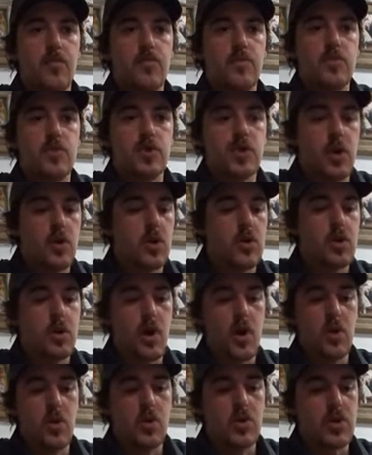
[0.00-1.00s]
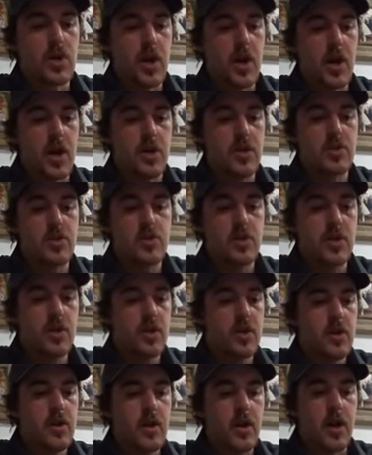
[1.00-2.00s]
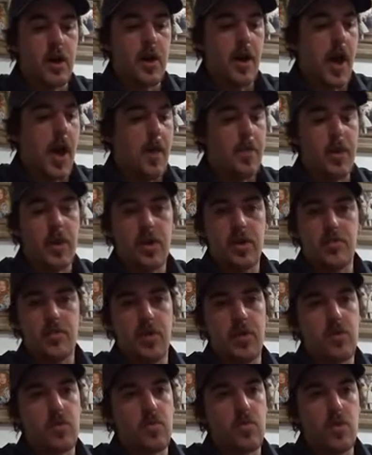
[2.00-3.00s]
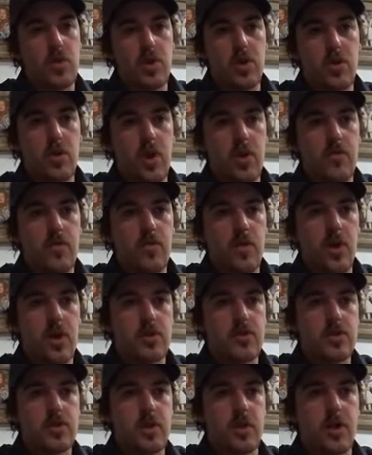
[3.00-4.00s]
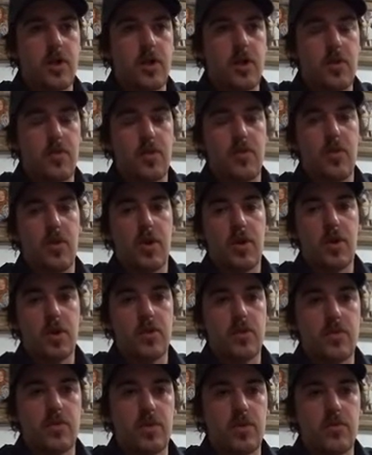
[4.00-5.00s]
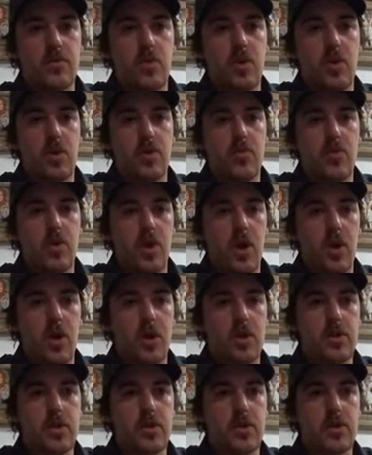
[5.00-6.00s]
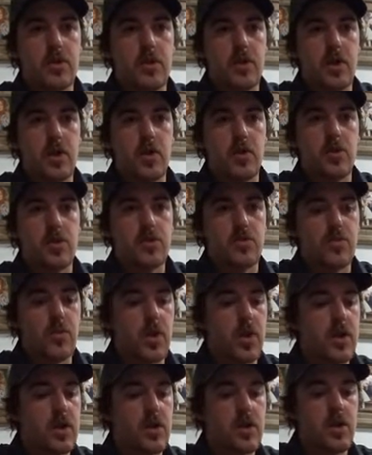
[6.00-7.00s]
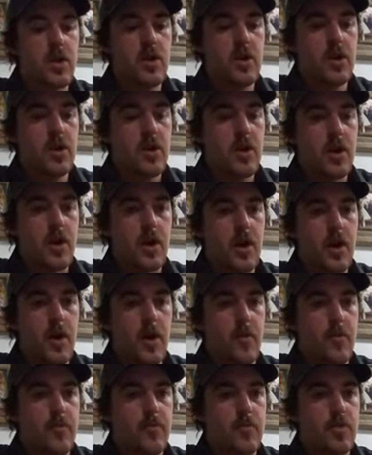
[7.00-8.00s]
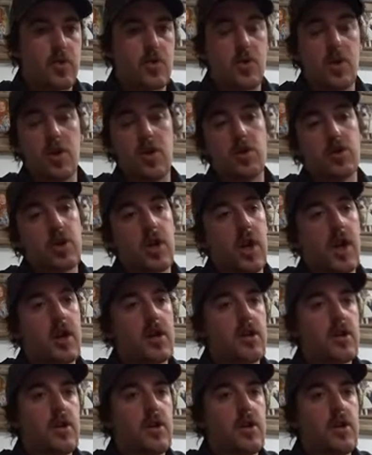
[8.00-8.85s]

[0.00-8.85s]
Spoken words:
Shout out to all those guys. Epic's been really great for us. I'll be bringing in some more of their product here in the spring. Stringer Shack,